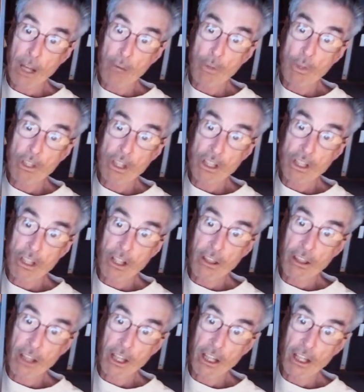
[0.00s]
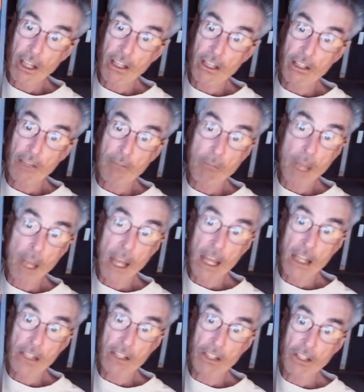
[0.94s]
which is a thickened
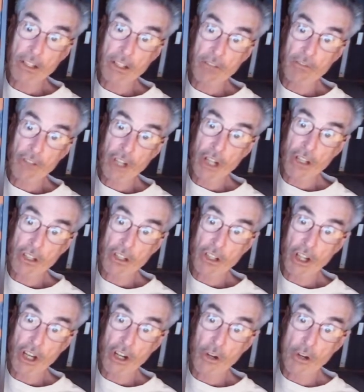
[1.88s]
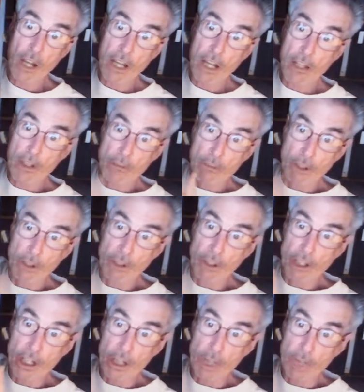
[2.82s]
paste of gesso, and you build
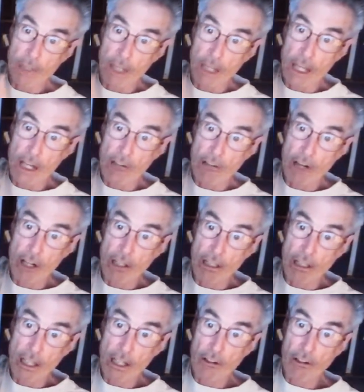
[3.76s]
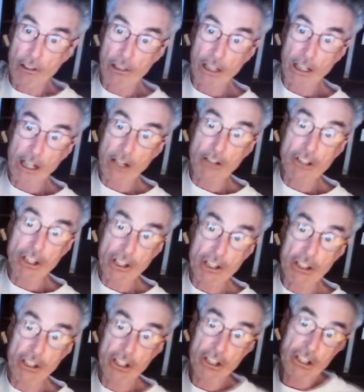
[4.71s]
it up layer on layer on layer,
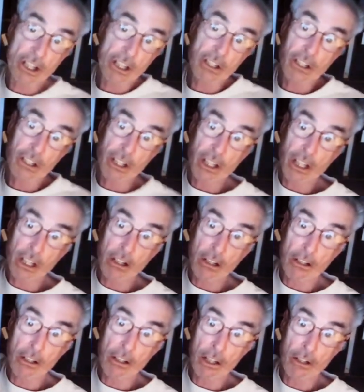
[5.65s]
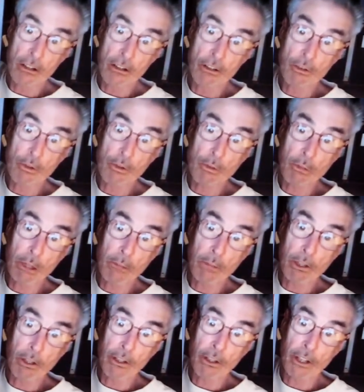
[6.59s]
just as the earth would be
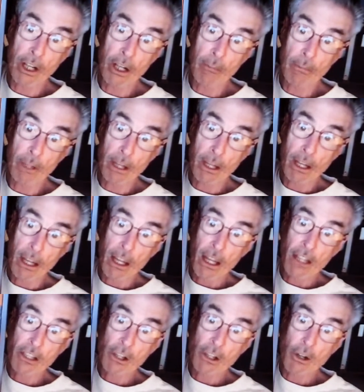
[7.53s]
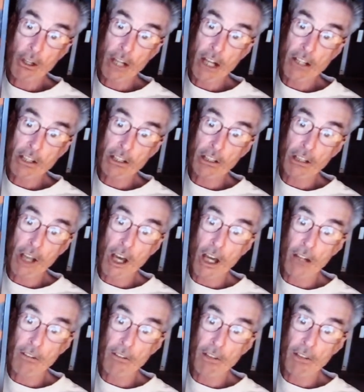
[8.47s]
built up. Mm. So it has a
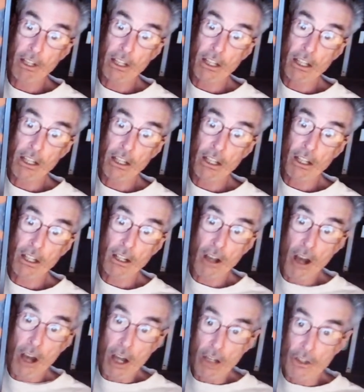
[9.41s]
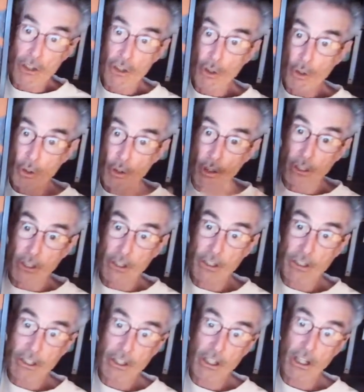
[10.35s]
lot of the
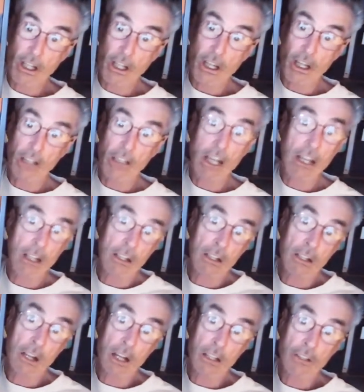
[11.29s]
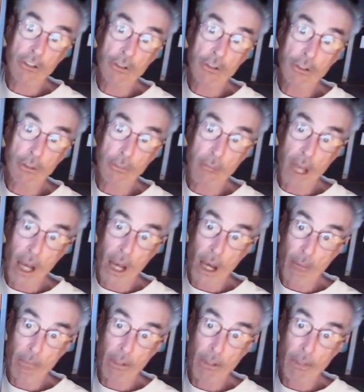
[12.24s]
contours, like a contour
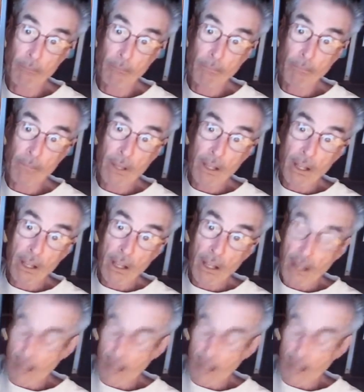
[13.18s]
map. Okay.